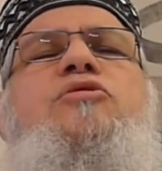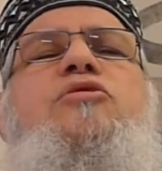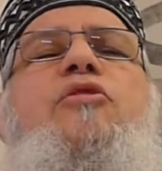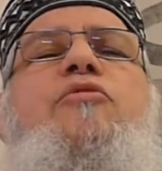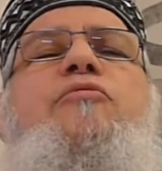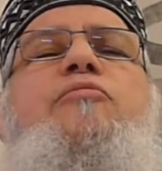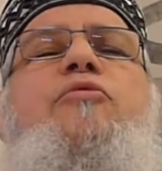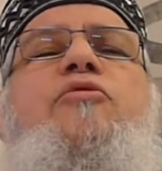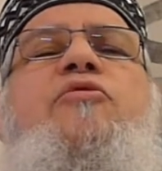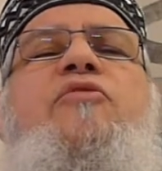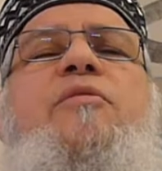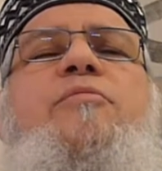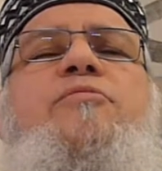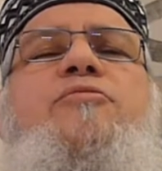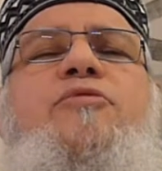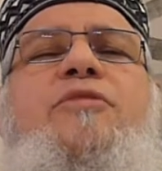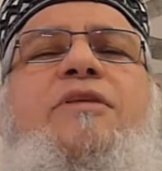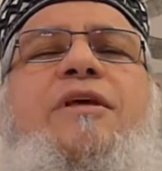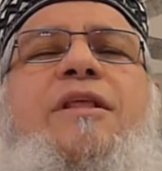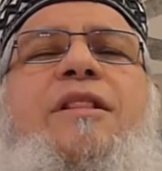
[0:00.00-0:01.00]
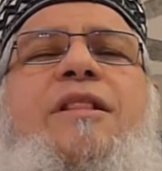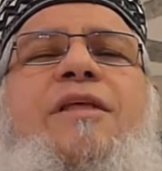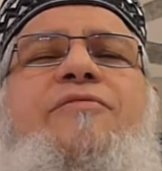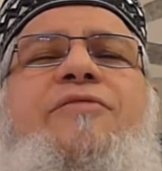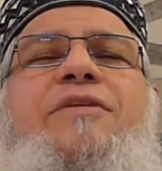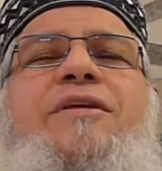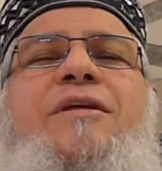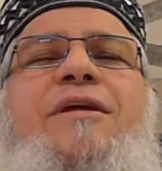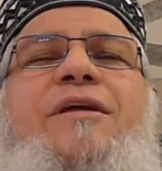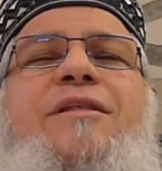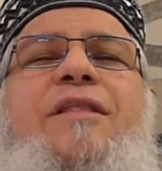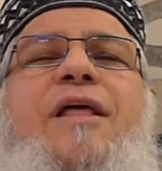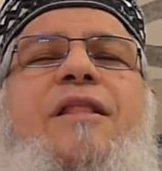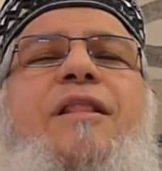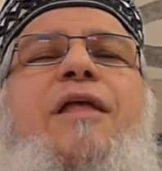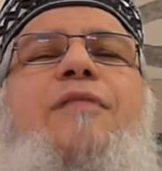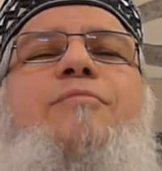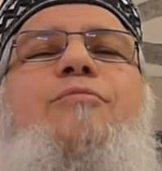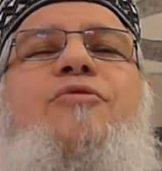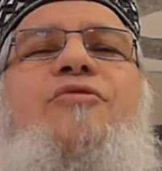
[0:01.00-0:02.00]
of Muslims today living in a
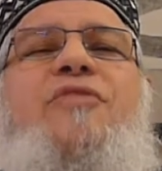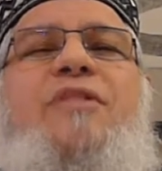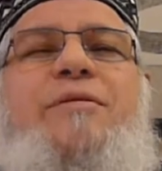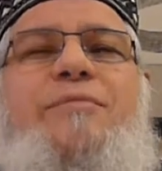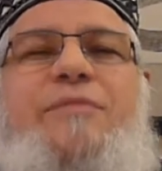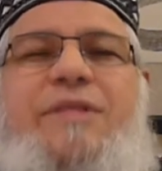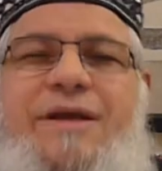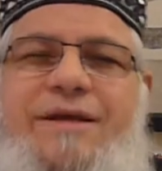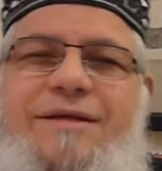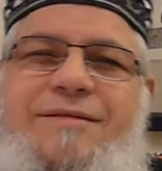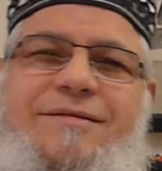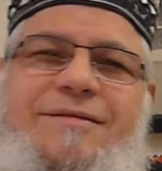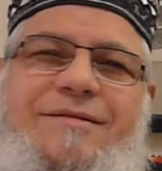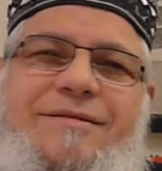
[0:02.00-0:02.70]
non-Muslim land.